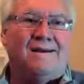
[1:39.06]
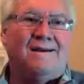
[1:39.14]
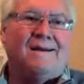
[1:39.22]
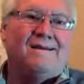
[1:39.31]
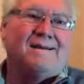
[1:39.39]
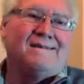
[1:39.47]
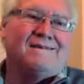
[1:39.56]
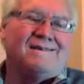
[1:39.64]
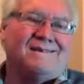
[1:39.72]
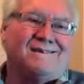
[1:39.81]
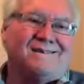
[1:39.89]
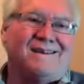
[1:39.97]
And
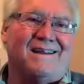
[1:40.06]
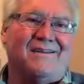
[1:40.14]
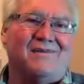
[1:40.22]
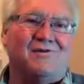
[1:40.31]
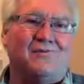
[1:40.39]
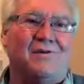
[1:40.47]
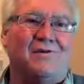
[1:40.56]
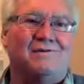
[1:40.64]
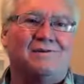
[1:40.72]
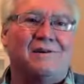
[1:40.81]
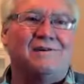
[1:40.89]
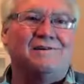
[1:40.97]
it just, it's
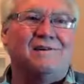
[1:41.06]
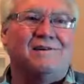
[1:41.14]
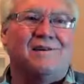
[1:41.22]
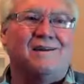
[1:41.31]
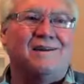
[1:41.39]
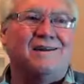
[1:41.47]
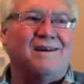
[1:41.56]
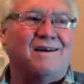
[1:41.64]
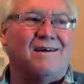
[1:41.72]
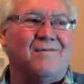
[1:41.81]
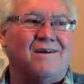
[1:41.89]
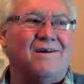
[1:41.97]
one of those things
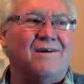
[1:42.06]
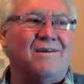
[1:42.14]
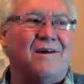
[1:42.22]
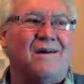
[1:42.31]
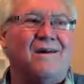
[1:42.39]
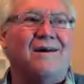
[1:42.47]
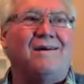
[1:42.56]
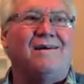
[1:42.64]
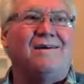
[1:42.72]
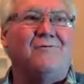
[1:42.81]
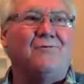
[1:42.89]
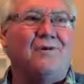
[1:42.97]
that when you're
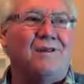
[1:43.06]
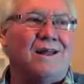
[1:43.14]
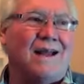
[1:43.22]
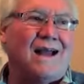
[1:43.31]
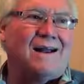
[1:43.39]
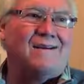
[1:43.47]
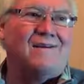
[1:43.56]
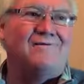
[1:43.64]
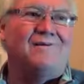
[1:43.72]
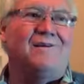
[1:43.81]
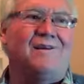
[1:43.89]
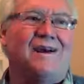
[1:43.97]
really
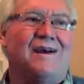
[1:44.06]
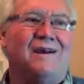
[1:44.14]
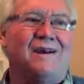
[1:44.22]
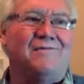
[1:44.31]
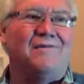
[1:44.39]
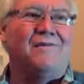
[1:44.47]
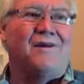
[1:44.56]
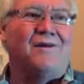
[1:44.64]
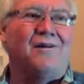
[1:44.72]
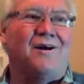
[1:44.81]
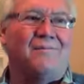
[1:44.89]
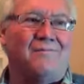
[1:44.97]
active and you got to give
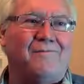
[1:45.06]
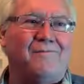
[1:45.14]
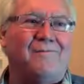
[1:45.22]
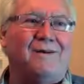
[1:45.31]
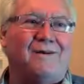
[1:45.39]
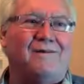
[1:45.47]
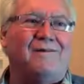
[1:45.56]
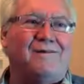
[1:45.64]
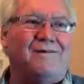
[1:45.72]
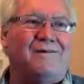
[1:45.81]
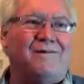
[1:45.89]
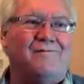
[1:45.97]
it all up
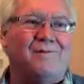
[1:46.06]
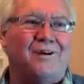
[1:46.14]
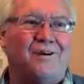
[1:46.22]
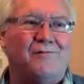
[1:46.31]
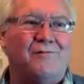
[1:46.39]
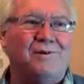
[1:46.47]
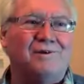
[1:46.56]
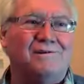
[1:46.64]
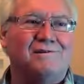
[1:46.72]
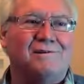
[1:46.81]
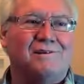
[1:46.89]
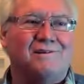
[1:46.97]
for health
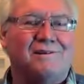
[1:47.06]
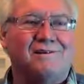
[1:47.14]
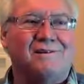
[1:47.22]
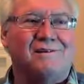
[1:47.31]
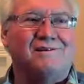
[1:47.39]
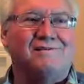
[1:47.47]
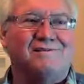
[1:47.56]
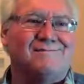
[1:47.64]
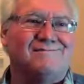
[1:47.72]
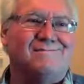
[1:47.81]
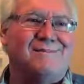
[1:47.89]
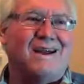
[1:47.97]
reasons,
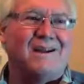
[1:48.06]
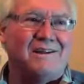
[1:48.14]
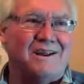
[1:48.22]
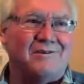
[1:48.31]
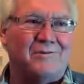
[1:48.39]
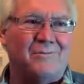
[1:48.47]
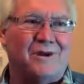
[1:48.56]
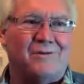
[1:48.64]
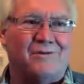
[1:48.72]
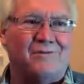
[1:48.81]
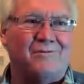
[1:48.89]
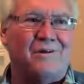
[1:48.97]
it's kind of
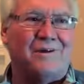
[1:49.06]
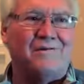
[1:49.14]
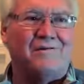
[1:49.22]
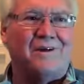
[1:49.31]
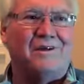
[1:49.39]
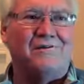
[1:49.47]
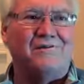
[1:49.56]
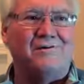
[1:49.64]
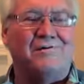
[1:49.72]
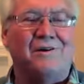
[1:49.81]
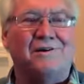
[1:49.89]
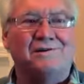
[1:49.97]
detrimental to the way you think
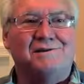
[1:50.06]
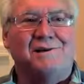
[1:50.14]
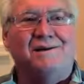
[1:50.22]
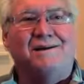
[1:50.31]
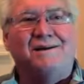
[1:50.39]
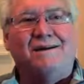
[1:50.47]
and do things.